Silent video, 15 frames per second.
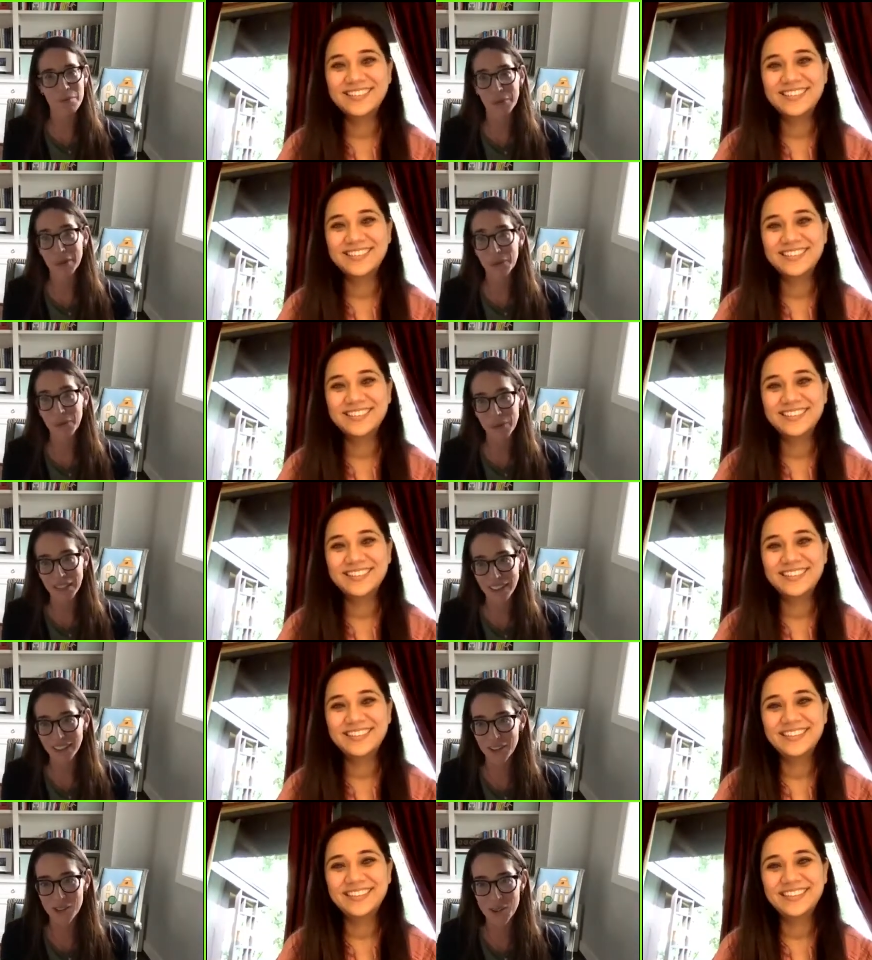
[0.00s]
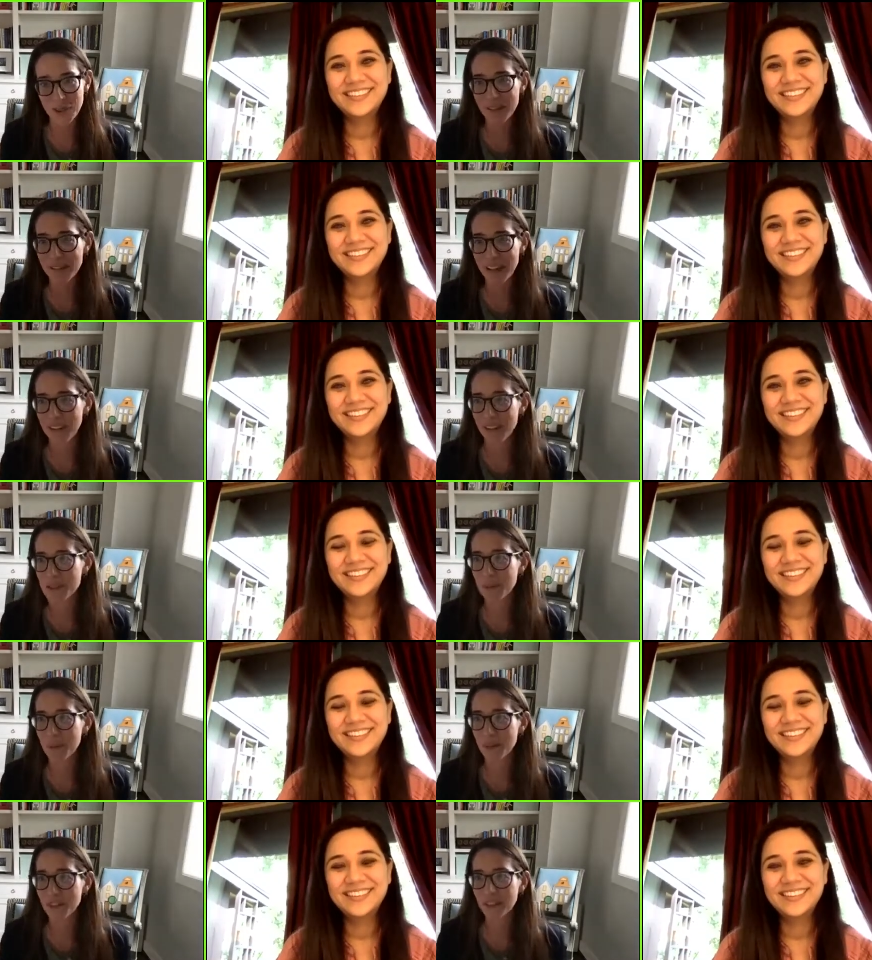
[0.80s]
Speaker 1: We were reading the story of
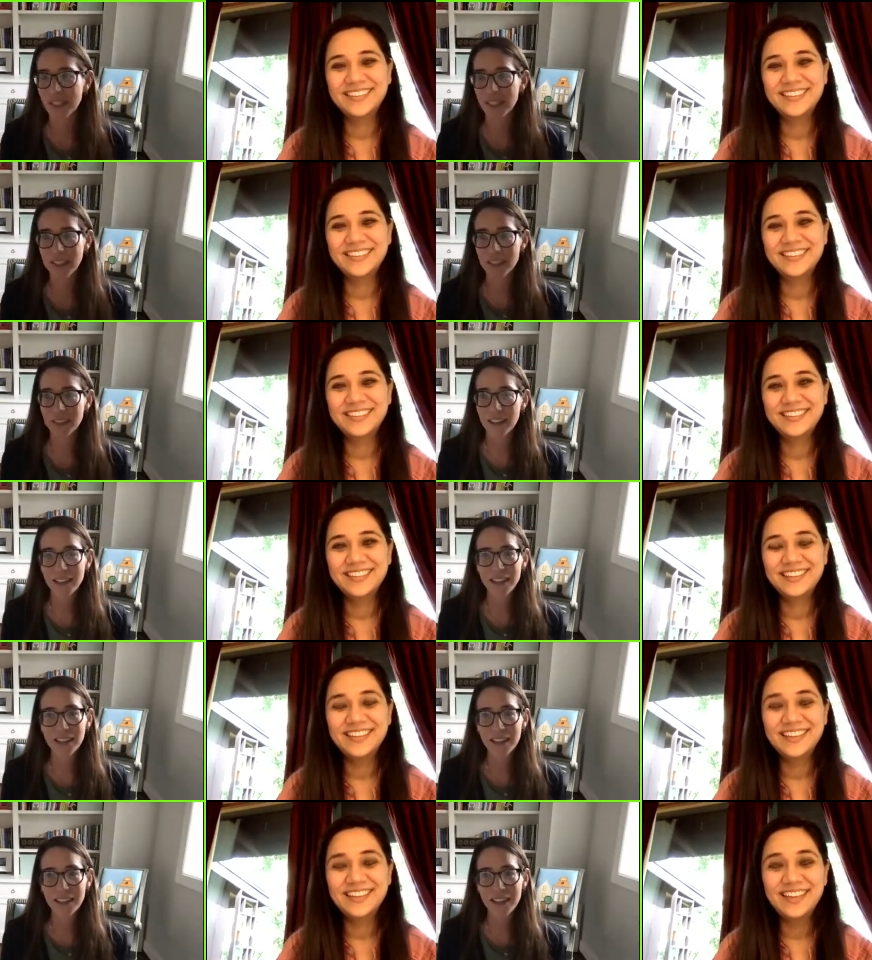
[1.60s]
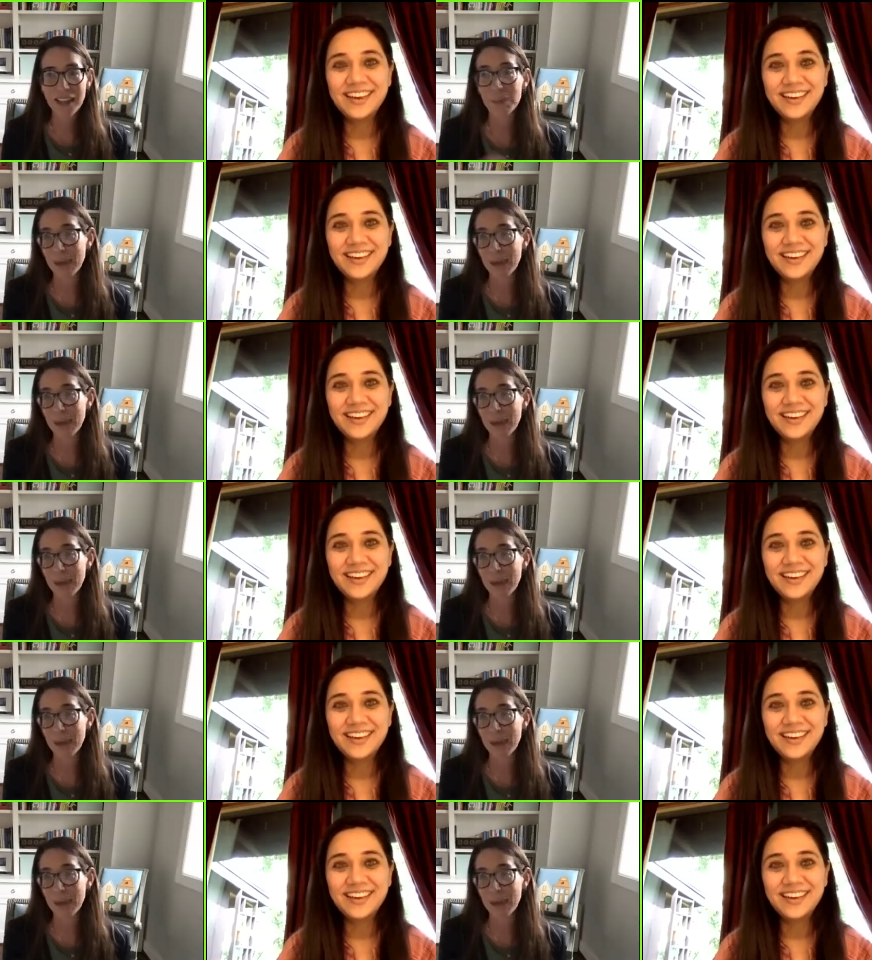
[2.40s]
Alice in Wonderland, yeah.